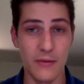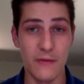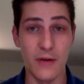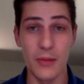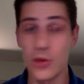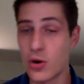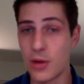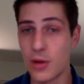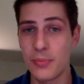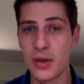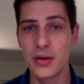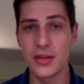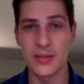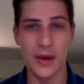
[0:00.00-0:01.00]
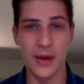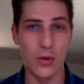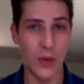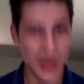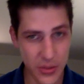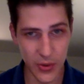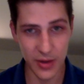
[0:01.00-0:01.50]
from Europe. Doesn't matter
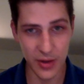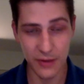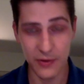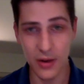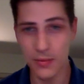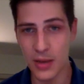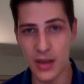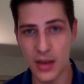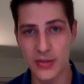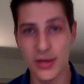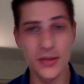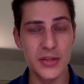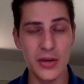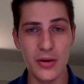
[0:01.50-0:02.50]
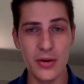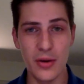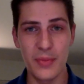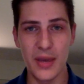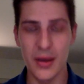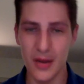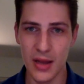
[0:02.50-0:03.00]
what tour they're from, as long as they're
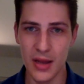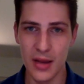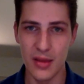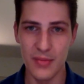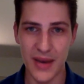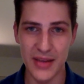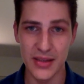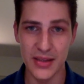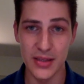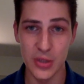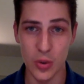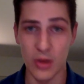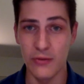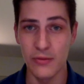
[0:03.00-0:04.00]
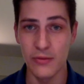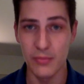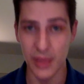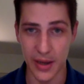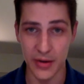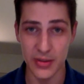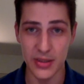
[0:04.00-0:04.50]
European, the best 12
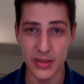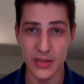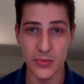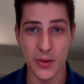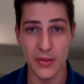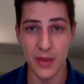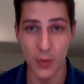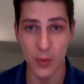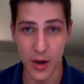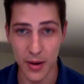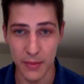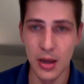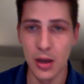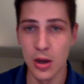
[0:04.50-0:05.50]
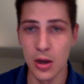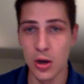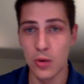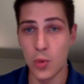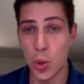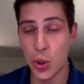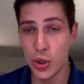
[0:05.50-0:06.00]
players is what they want.
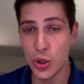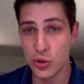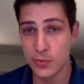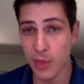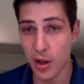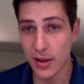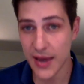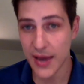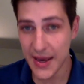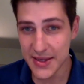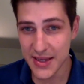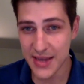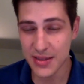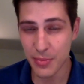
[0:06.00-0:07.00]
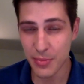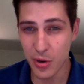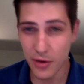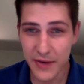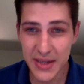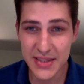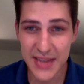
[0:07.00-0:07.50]
Rory used Paul Casey as a
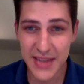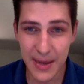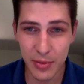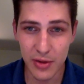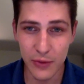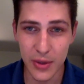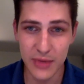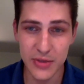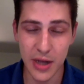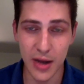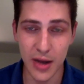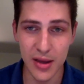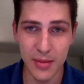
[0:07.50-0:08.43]
perfect example of what he was talking